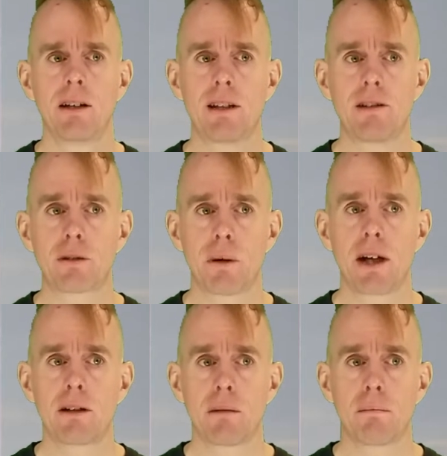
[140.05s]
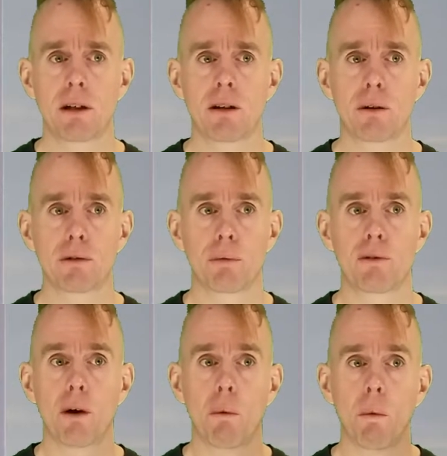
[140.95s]
D squared because we've
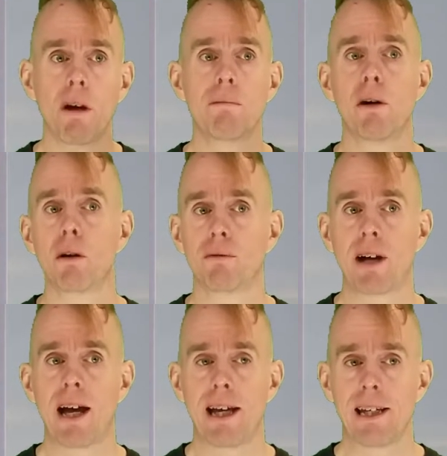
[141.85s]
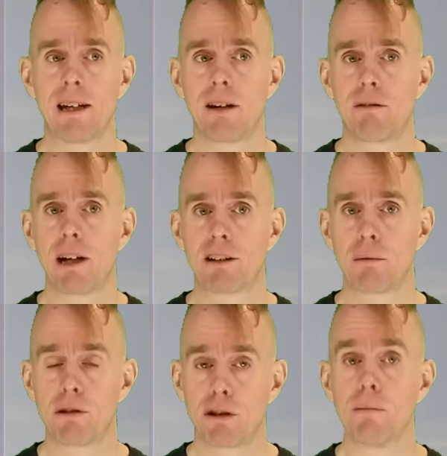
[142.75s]
got 1 mole of A
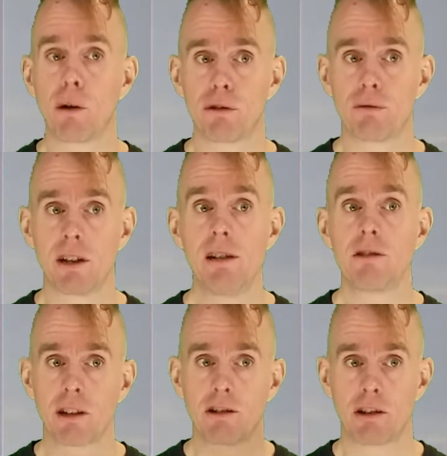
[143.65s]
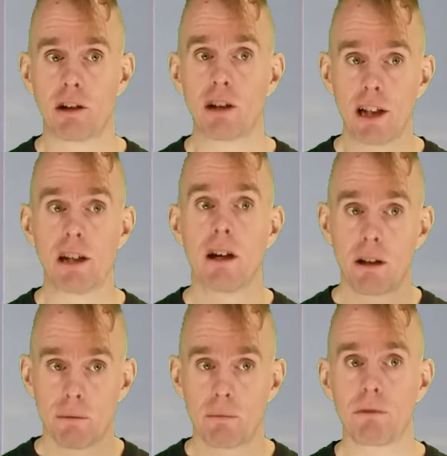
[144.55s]
reacting with 2 moles of D, since there's
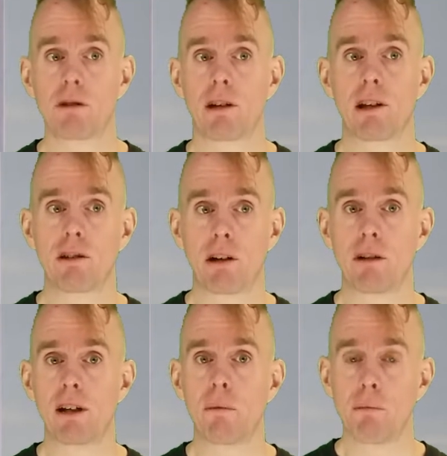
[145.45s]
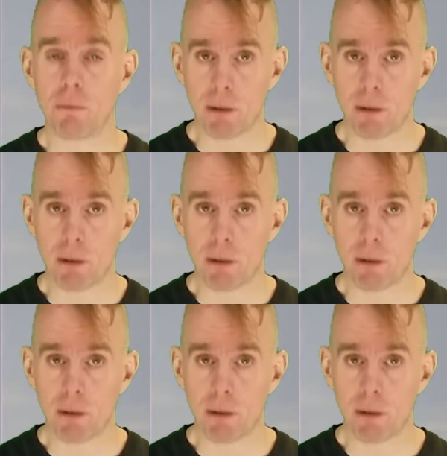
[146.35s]
only